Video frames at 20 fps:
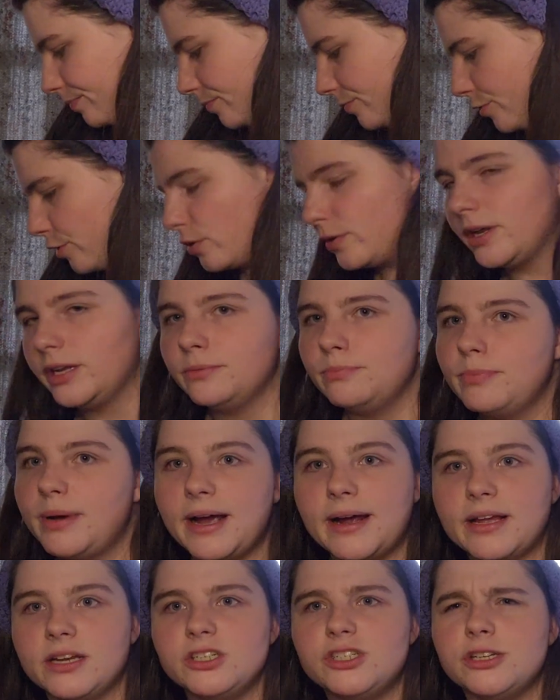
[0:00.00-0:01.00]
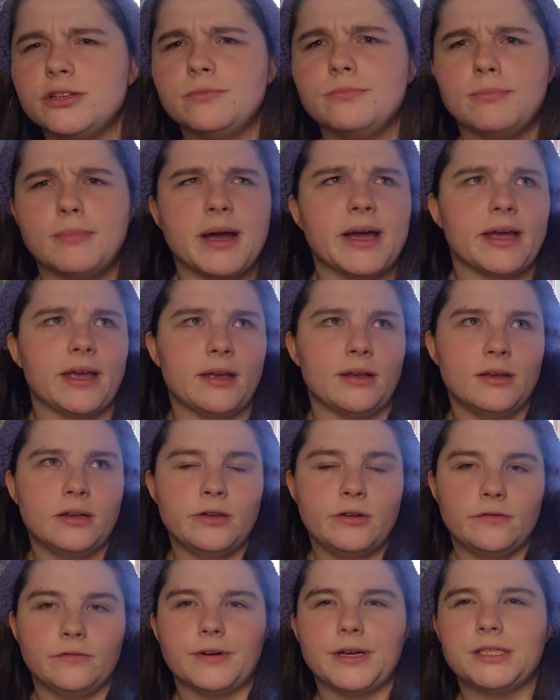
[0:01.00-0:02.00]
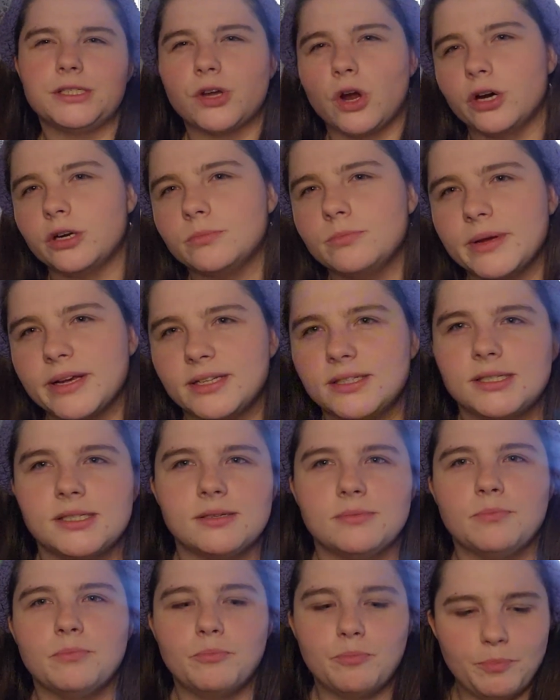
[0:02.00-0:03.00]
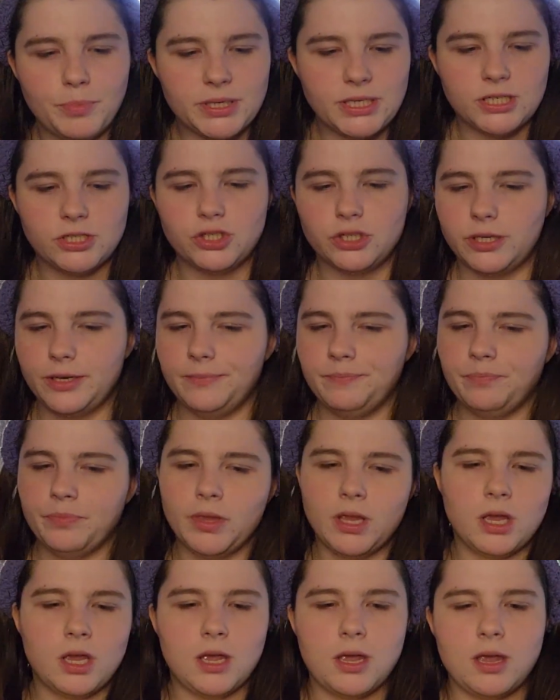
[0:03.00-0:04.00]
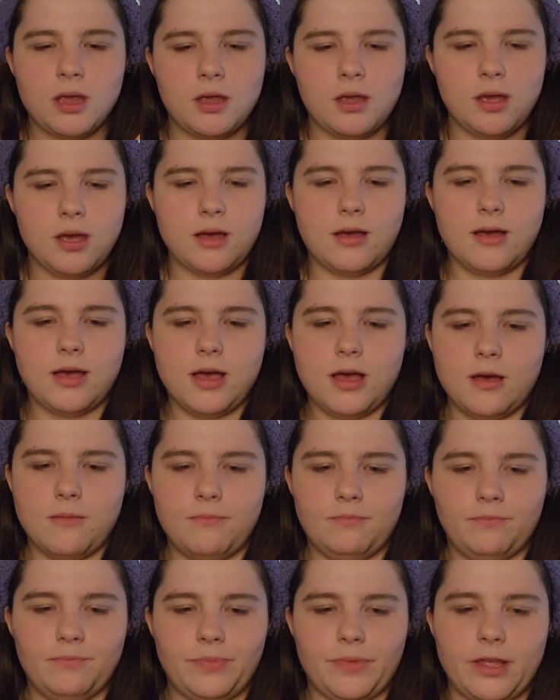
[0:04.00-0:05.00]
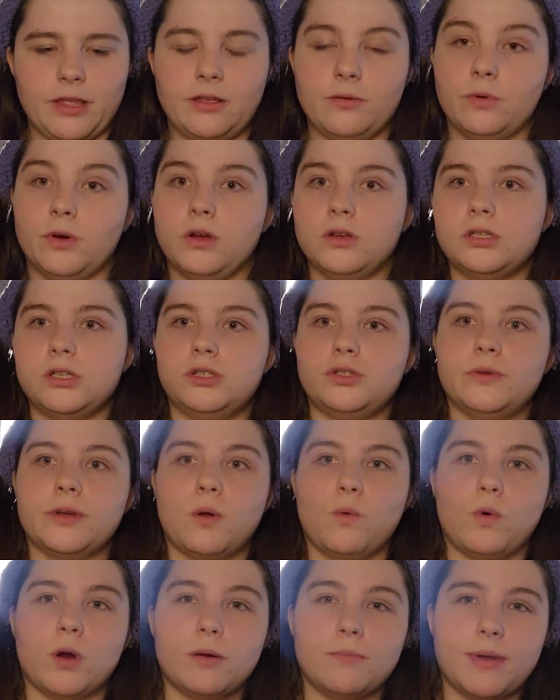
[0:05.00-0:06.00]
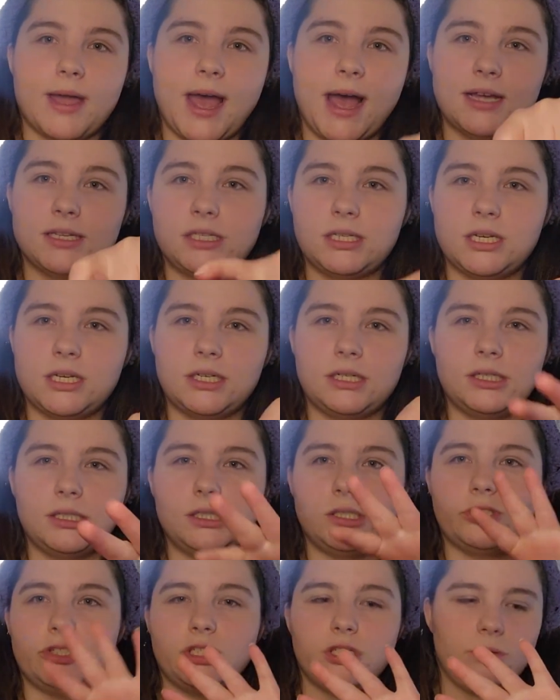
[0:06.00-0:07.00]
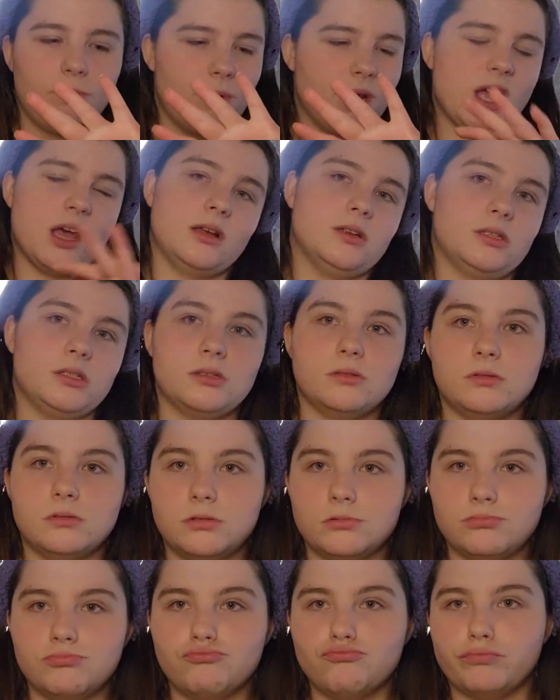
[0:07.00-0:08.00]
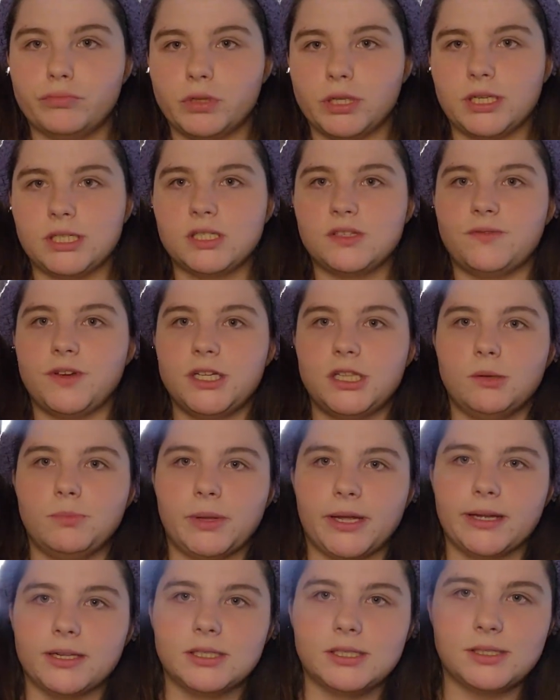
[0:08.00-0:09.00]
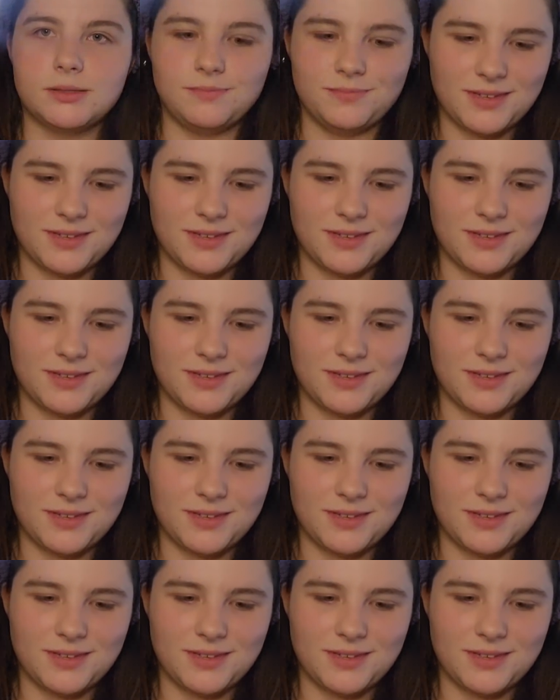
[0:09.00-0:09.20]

thrown back into my raised garden beds potentially. And then we're also doing worm castings just because let's feed the plants.